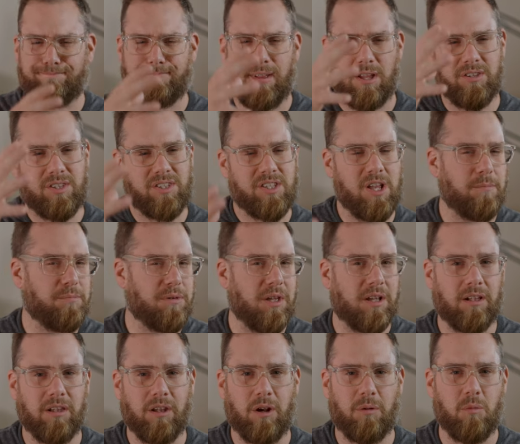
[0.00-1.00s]
done
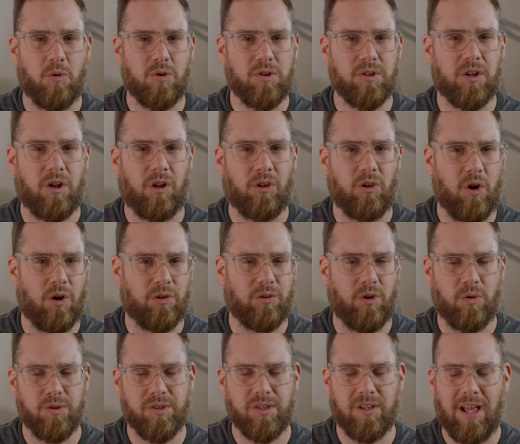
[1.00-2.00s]
something a little more along
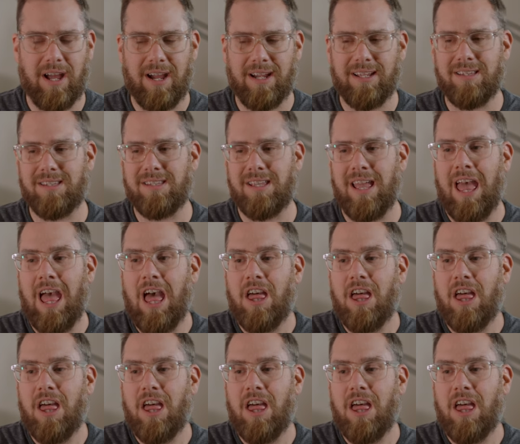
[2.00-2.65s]
those lines.